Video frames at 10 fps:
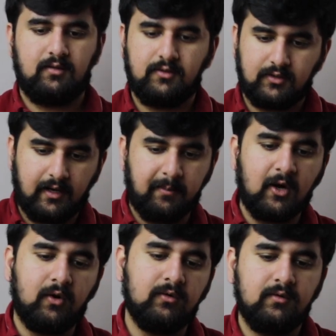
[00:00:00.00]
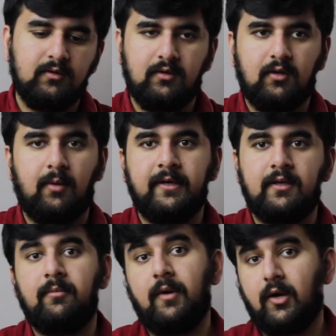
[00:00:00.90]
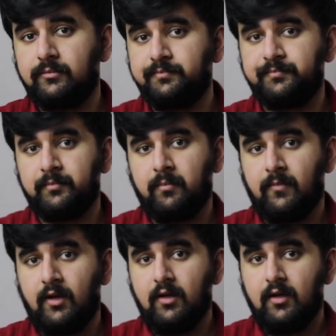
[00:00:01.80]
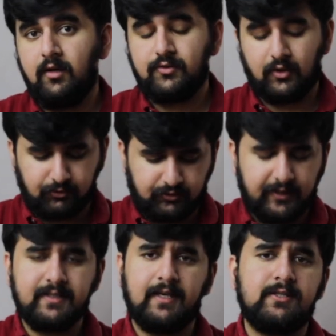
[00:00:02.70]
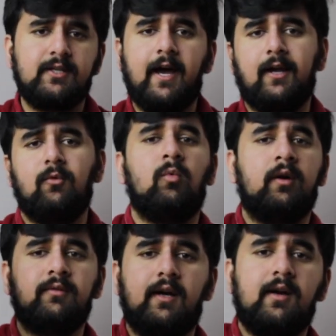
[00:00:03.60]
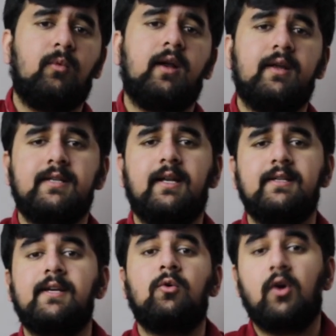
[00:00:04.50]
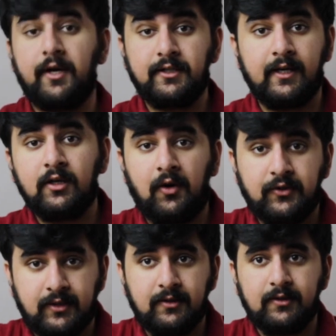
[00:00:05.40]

So let me know. Comment down below. So this is like one of what I said is the quarantine content.